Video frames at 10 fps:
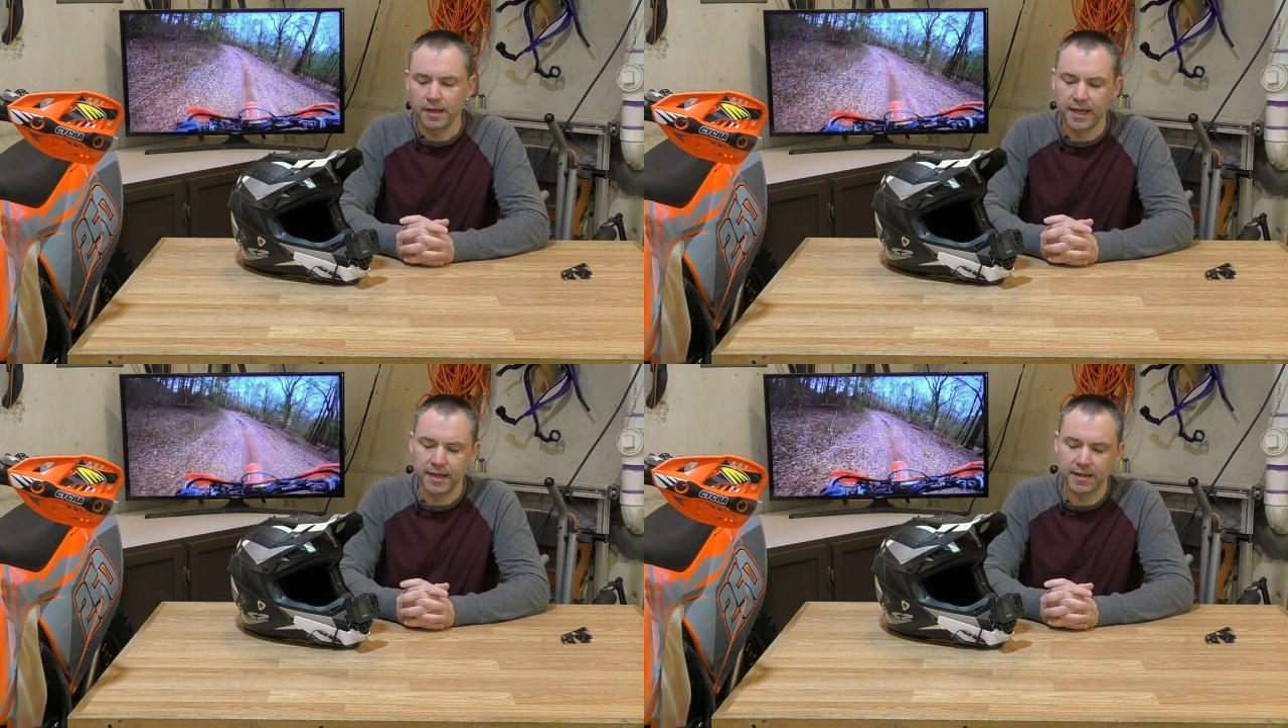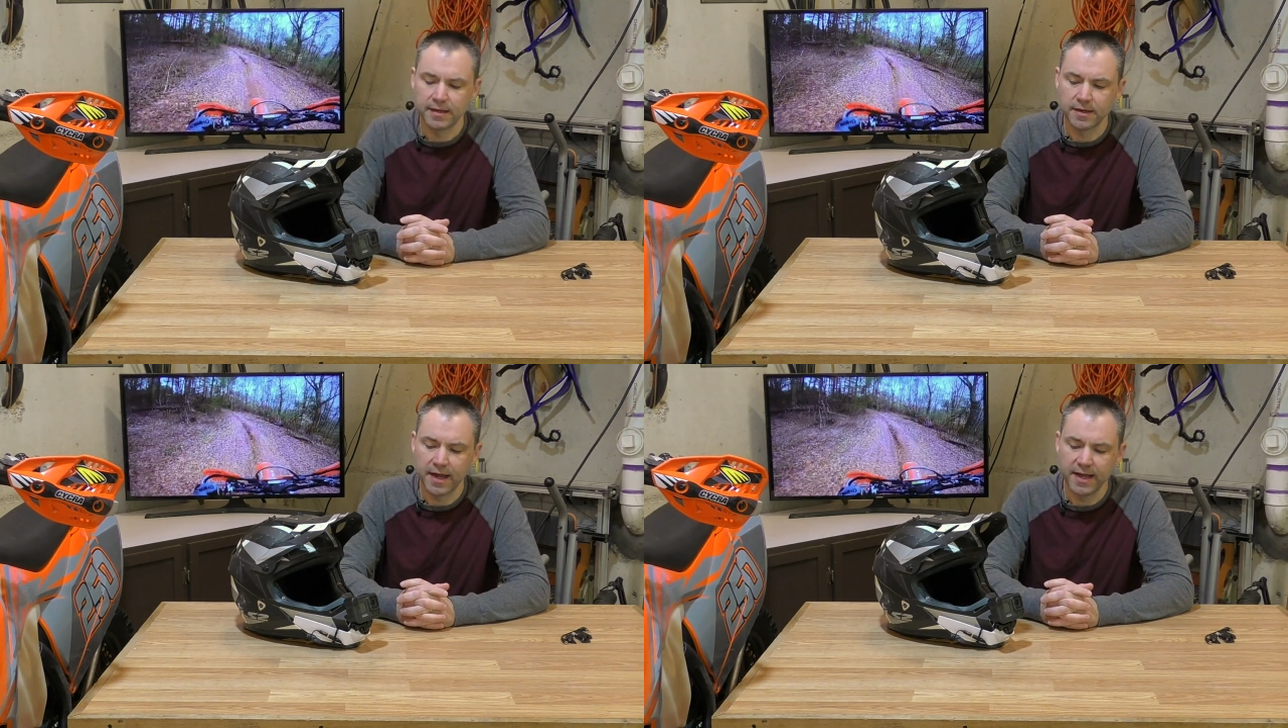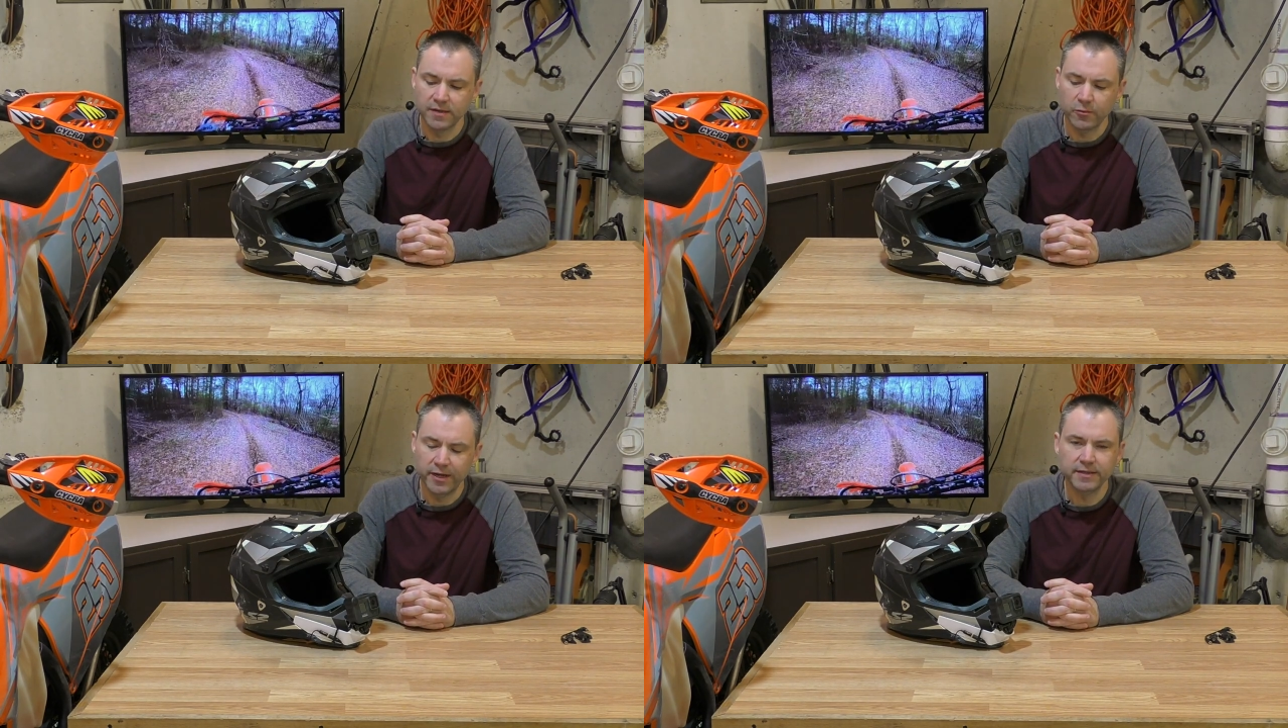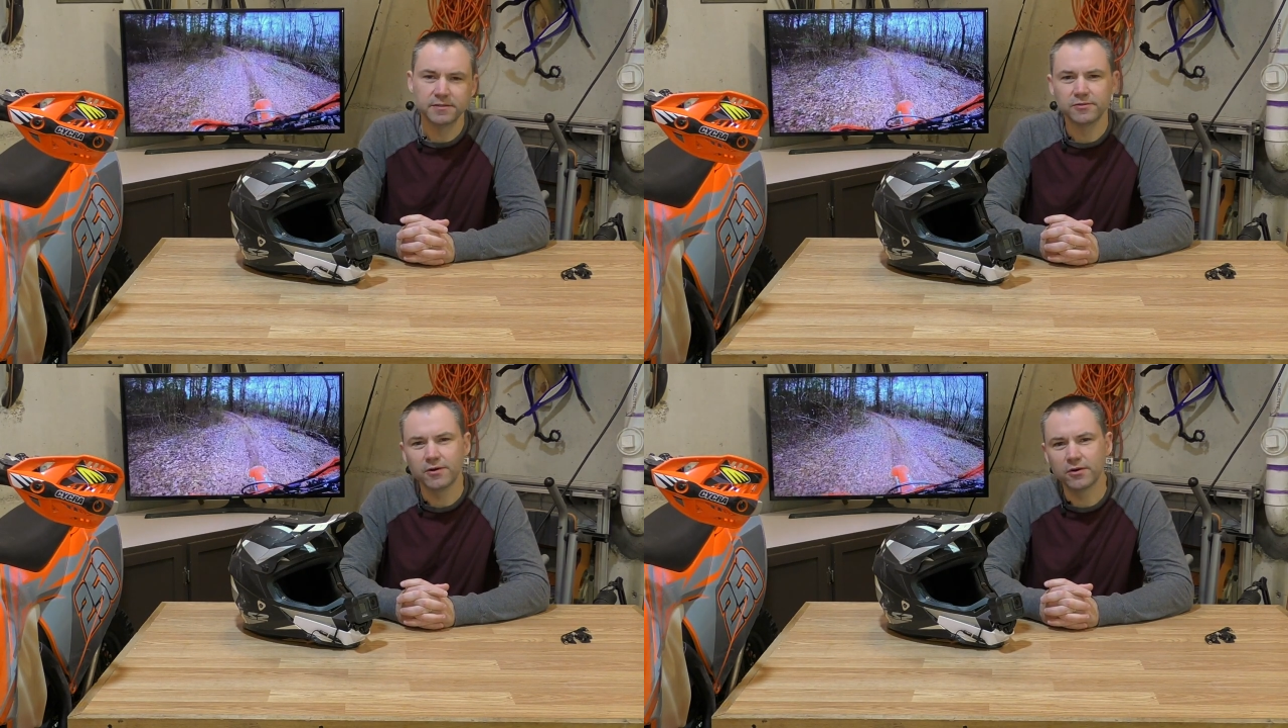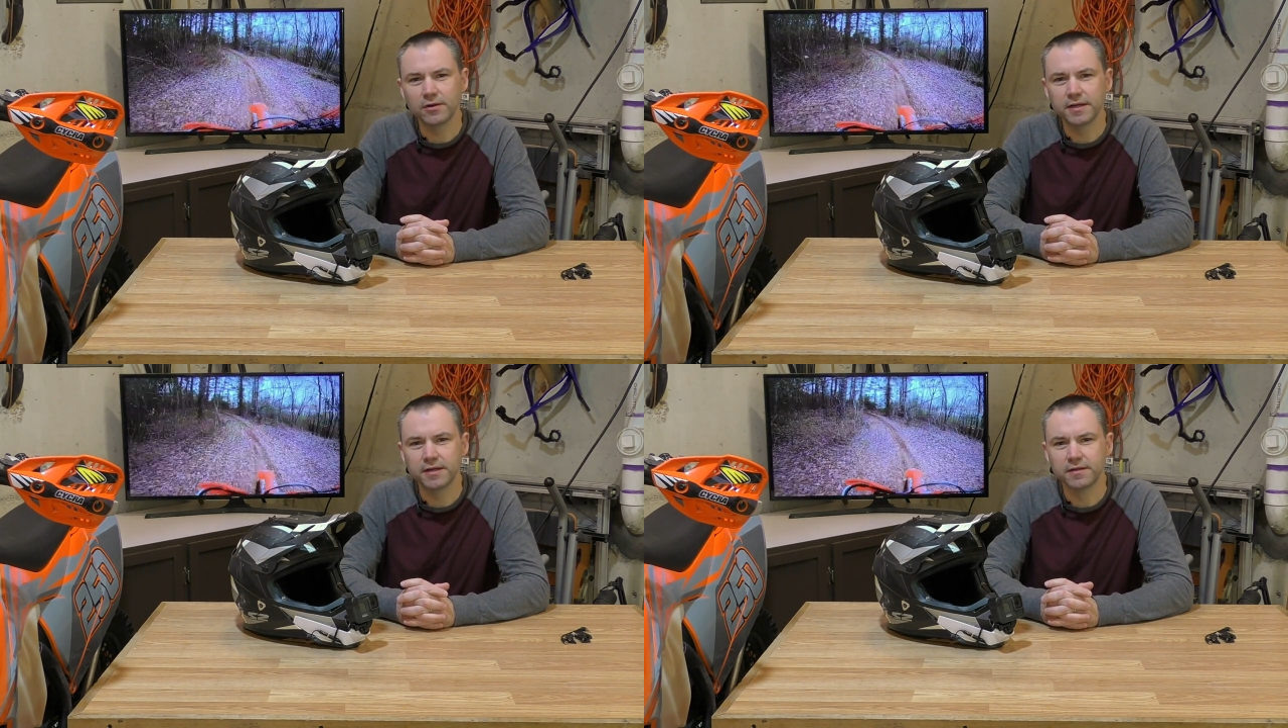and I had to wait until
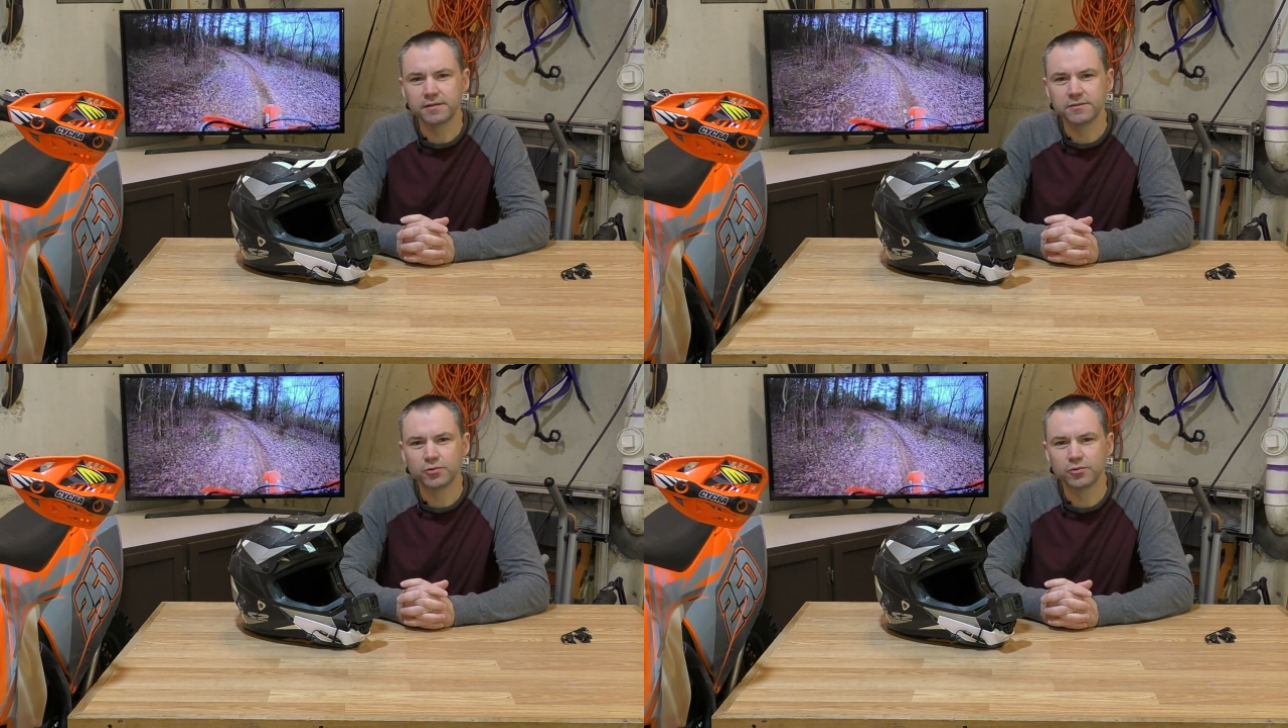early in